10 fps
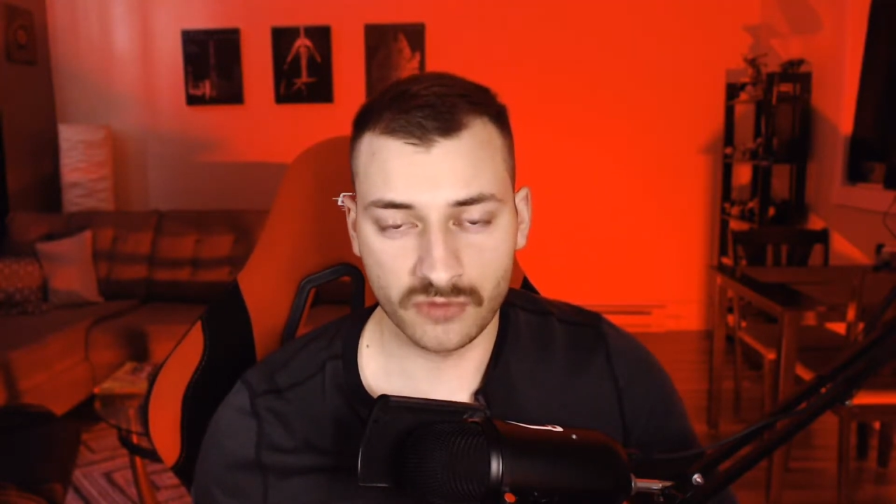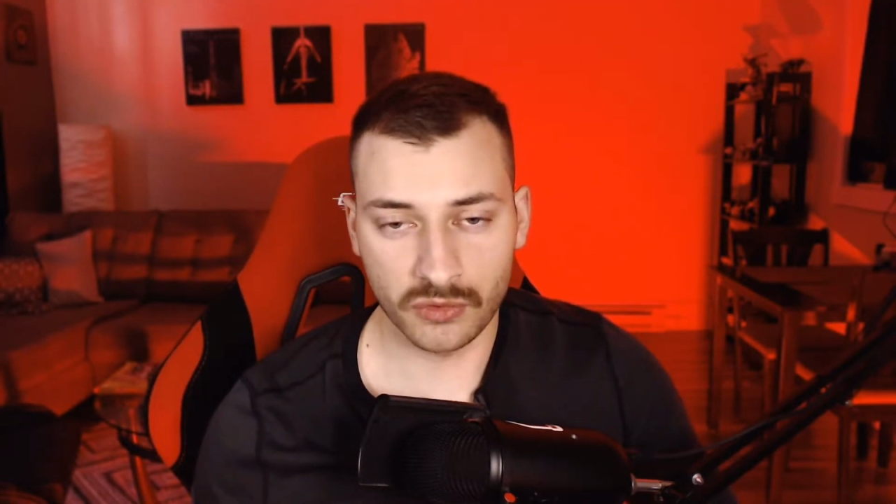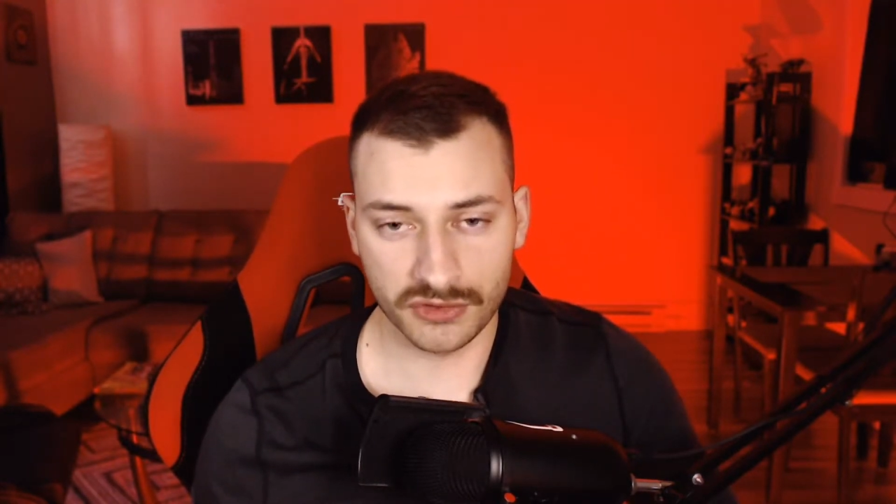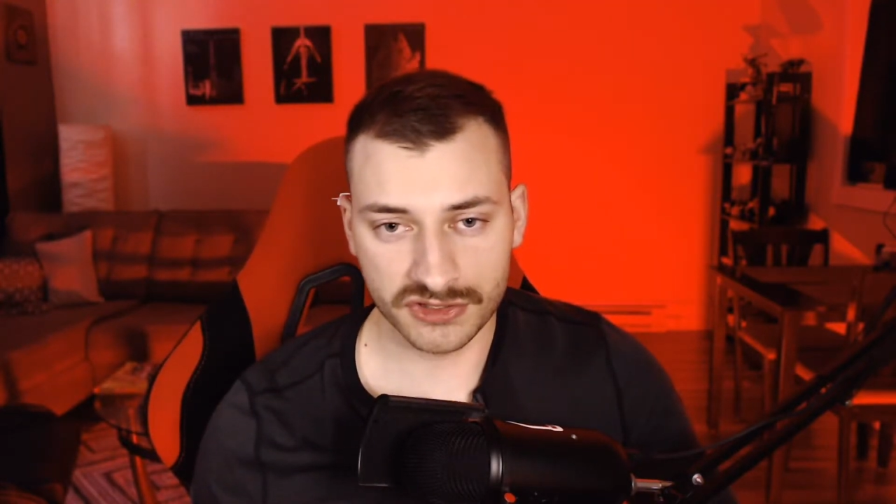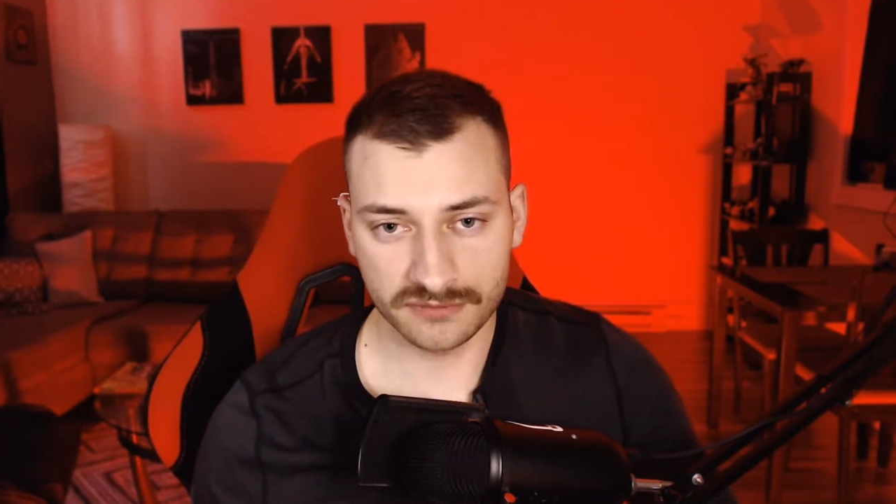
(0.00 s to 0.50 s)

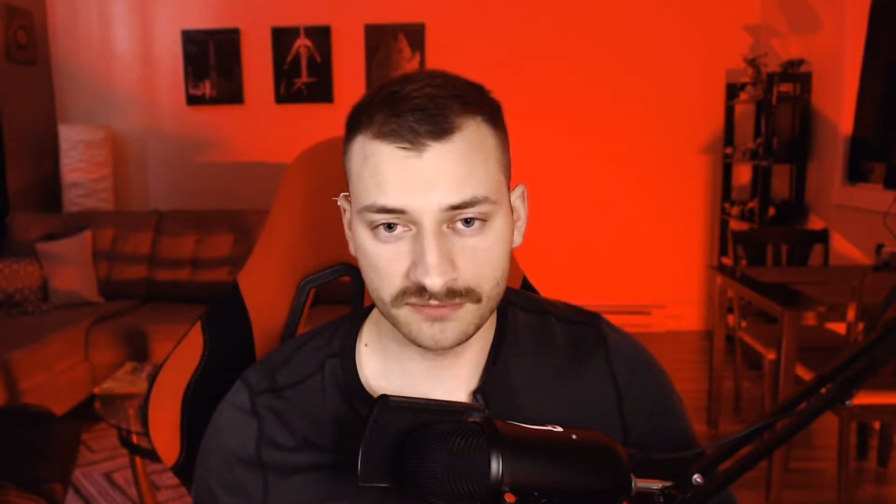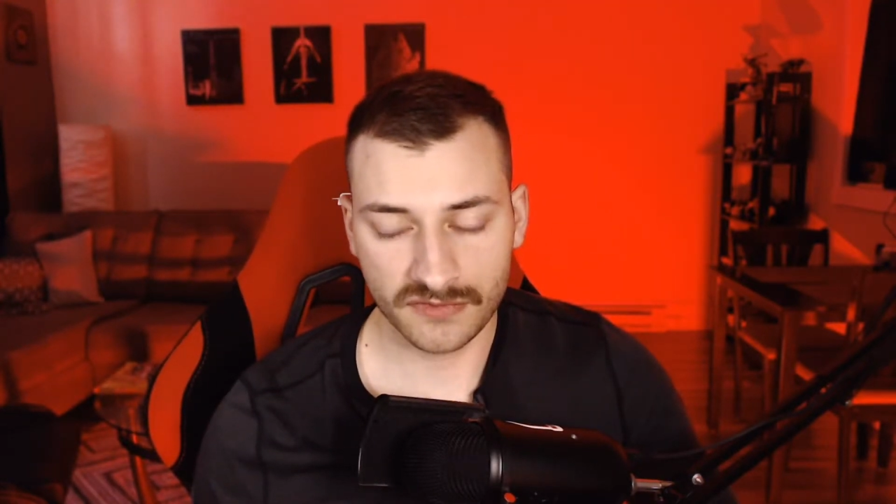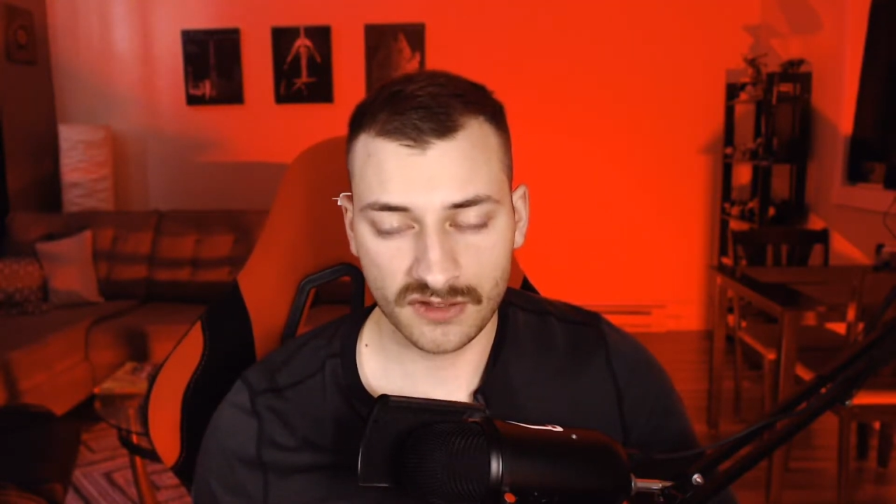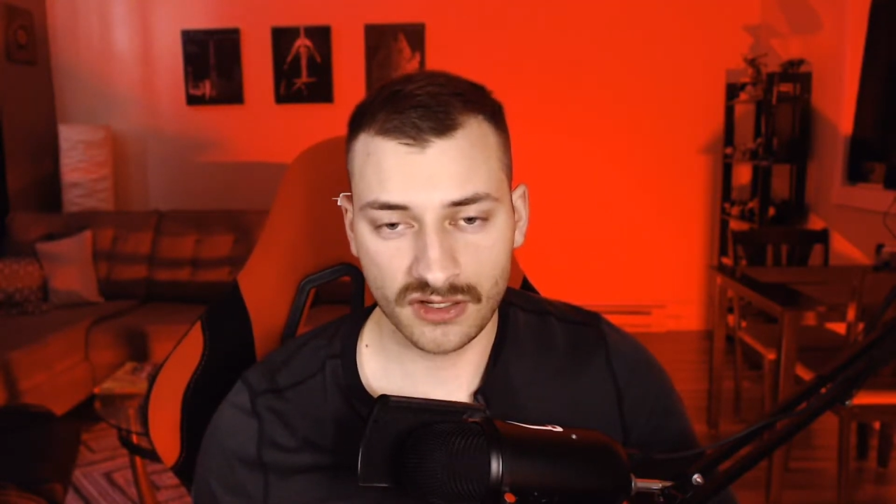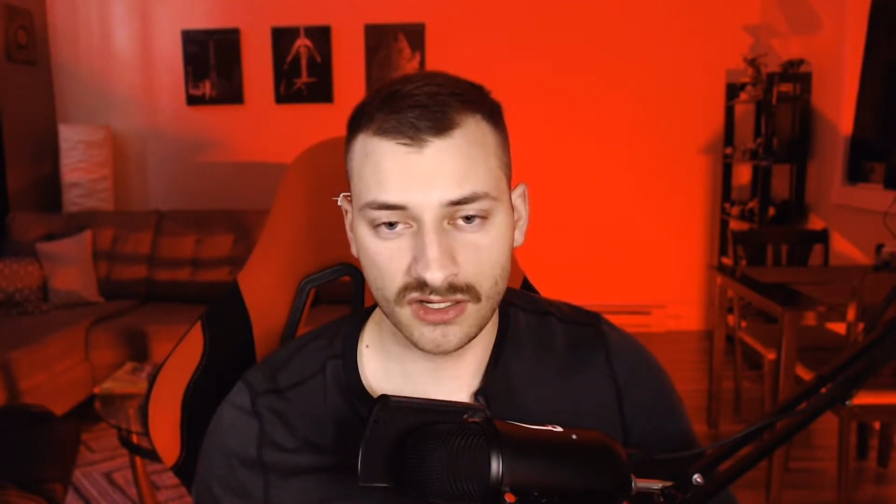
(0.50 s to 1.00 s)
order,
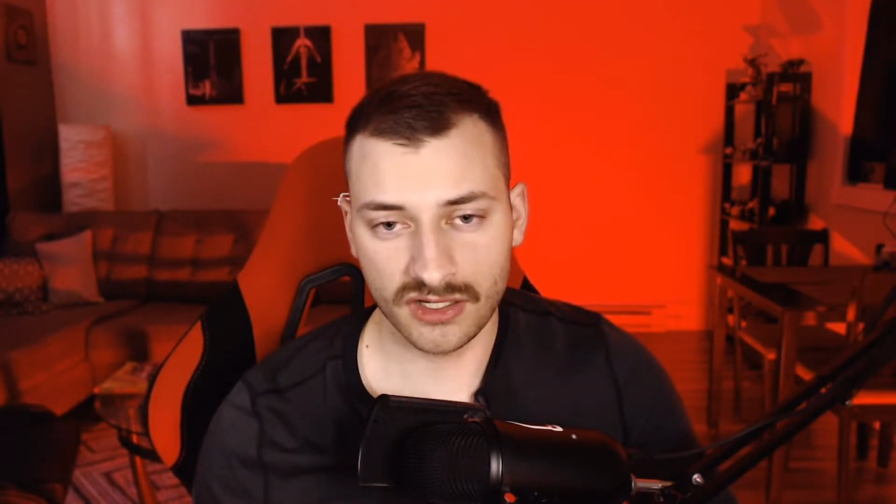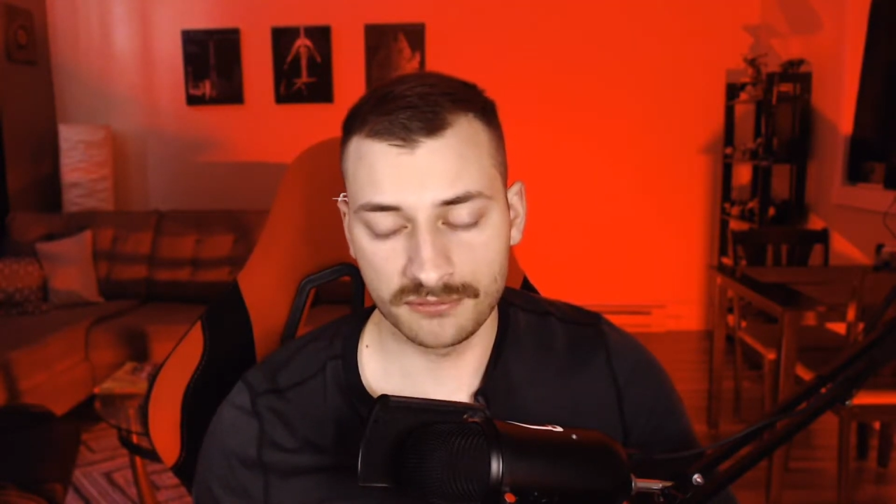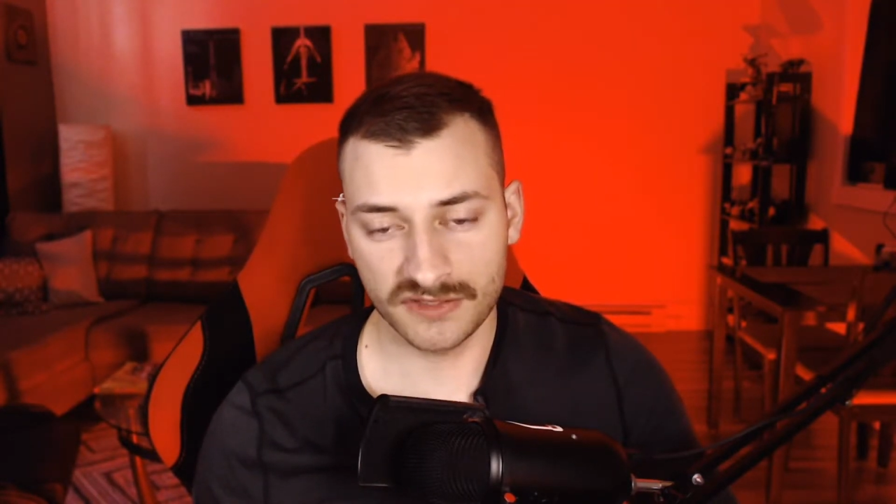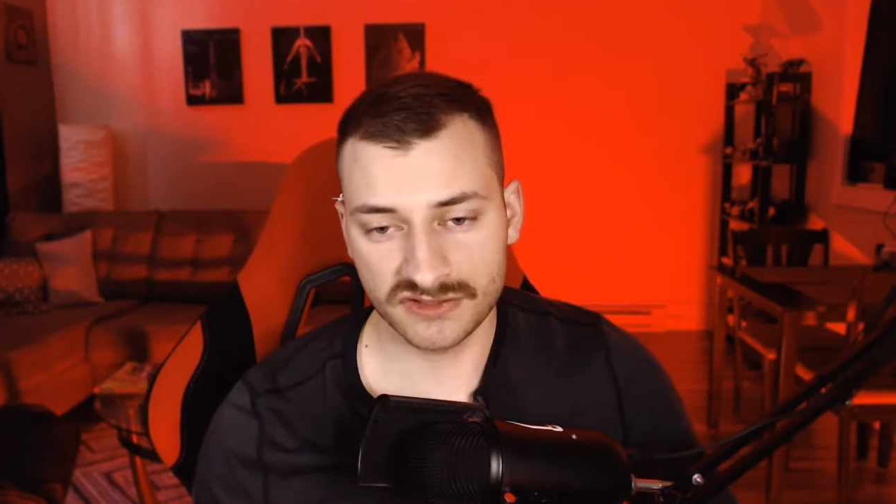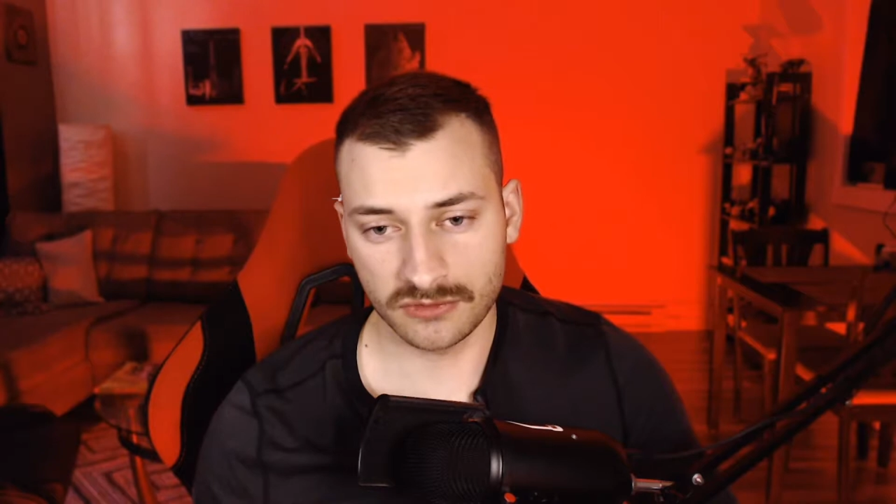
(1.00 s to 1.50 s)

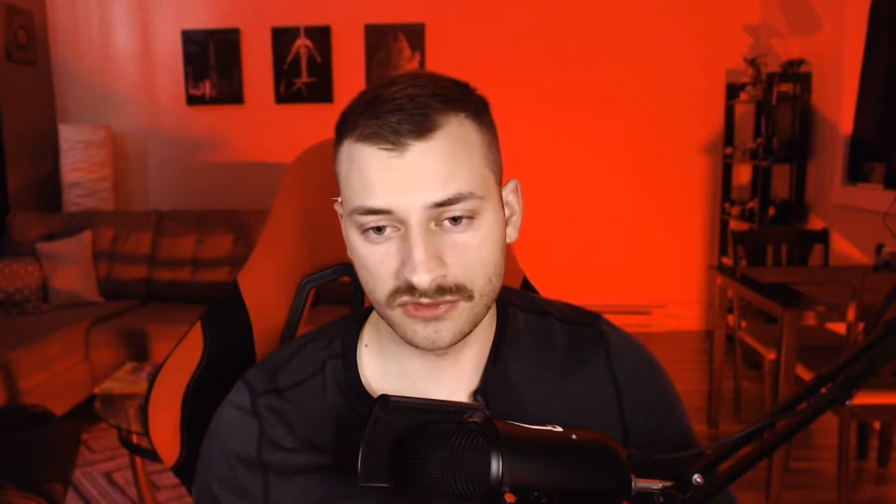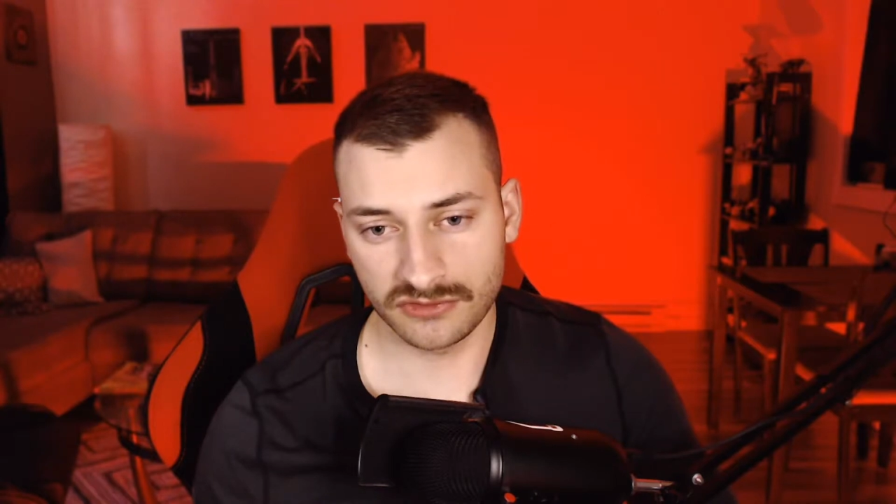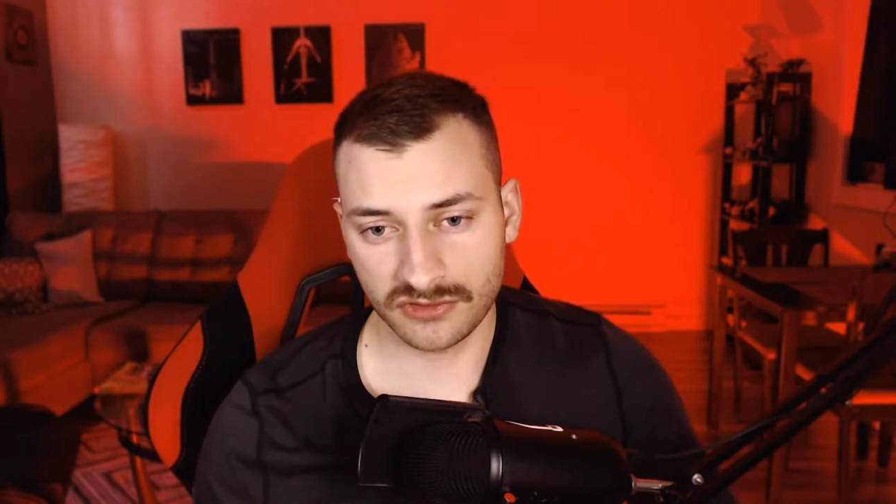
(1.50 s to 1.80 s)
it's going to